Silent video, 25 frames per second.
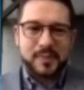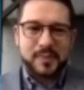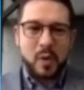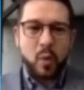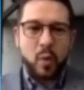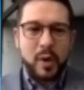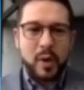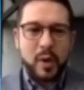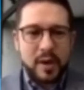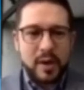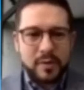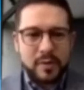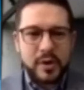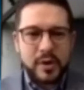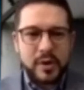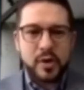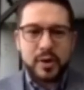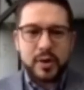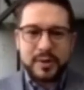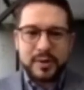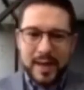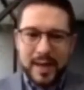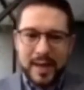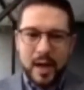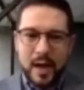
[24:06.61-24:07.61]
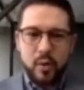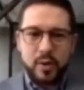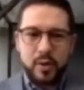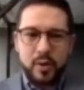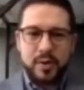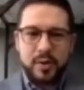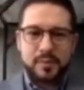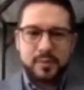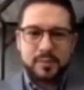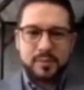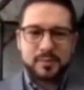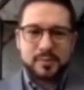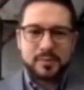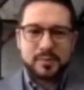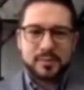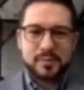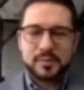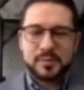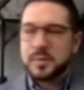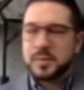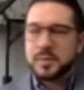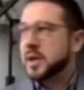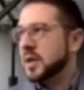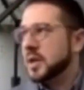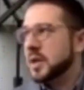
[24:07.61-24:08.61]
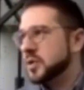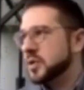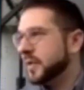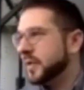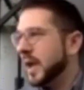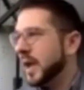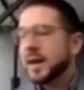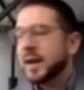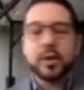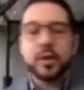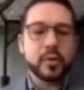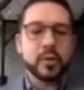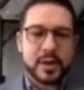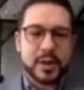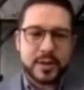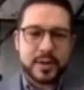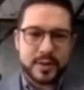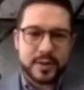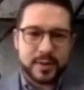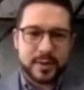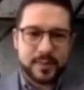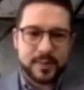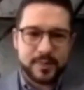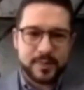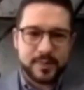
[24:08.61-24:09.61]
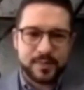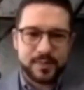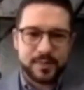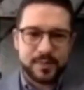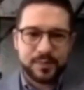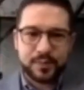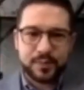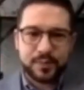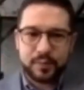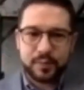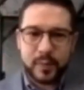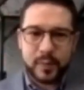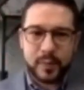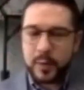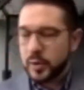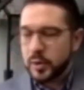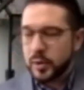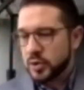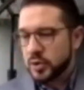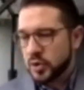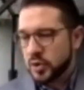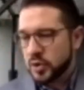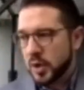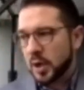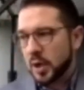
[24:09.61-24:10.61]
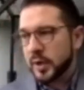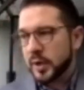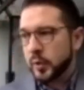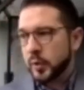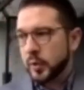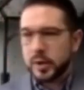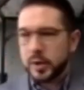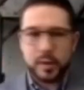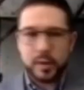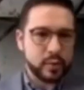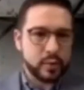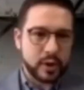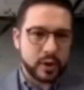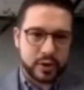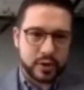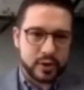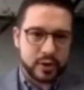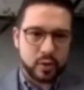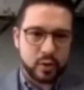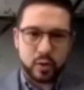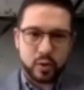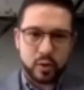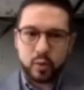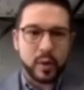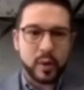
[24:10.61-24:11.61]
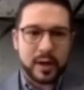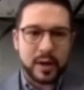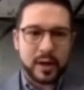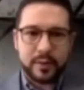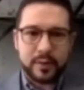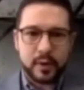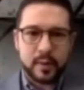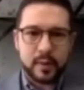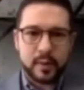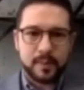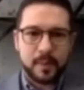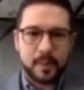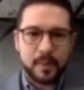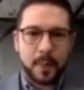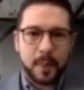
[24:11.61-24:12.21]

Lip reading: Whenever you're down because of any reason, maybe you're struggling with depression or whatever,